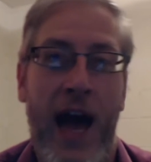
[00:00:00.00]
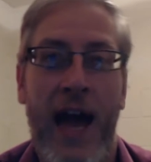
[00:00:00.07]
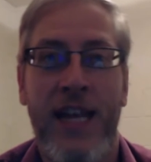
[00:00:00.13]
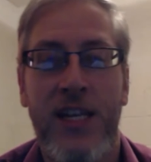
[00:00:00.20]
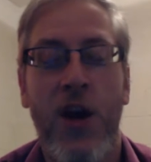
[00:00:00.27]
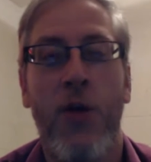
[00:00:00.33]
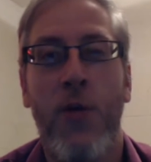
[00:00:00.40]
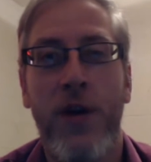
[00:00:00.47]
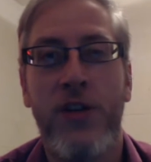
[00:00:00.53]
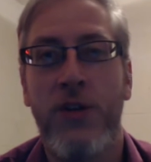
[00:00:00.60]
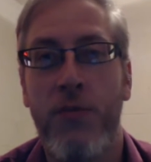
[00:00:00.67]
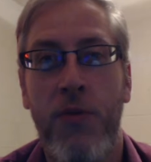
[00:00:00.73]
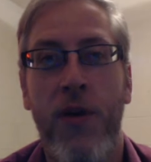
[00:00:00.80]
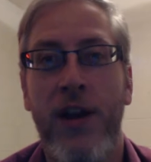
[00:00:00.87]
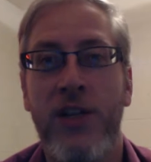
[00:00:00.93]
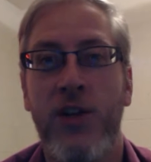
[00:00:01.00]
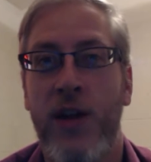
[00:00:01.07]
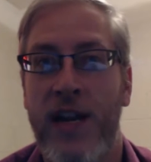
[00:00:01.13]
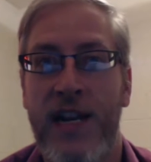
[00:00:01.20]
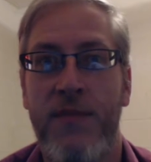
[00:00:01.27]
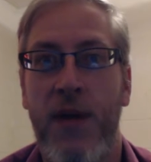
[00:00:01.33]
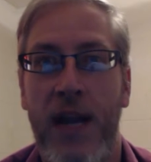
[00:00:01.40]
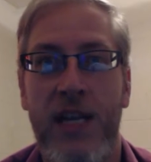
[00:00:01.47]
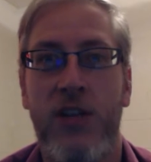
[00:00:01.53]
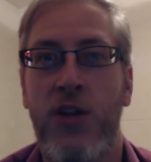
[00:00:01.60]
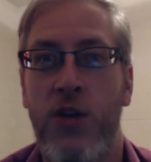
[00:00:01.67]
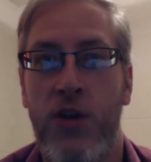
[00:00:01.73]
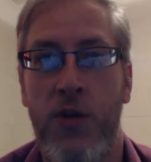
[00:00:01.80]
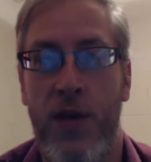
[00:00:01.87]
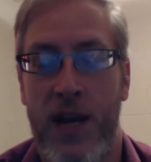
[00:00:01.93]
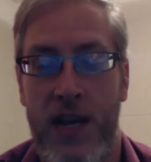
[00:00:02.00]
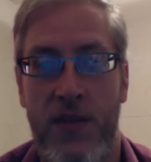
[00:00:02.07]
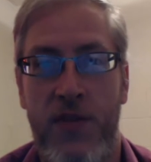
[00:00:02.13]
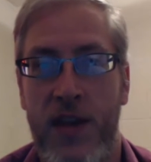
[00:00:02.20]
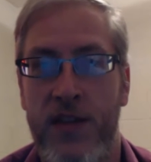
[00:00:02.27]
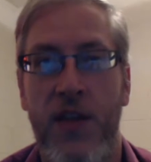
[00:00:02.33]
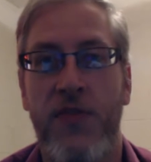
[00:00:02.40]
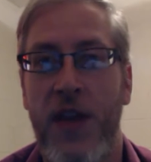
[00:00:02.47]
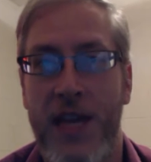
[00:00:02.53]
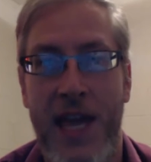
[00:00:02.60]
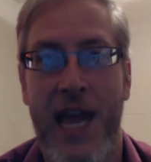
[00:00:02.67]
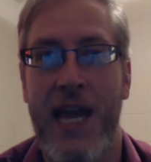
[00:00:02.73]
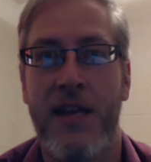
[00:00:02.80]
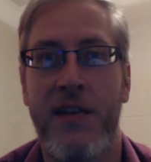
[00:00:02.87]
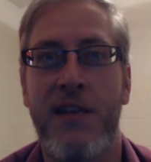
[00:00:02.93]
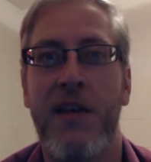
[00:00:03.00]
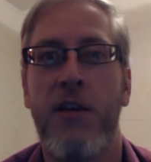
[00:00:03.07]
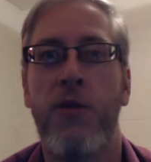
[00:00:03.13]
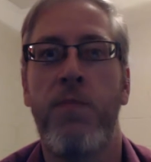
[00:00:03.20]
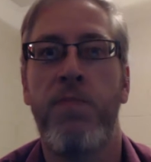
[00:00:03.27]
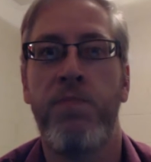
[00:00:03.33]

I don't want to pressure anybody to do anything that they can't do.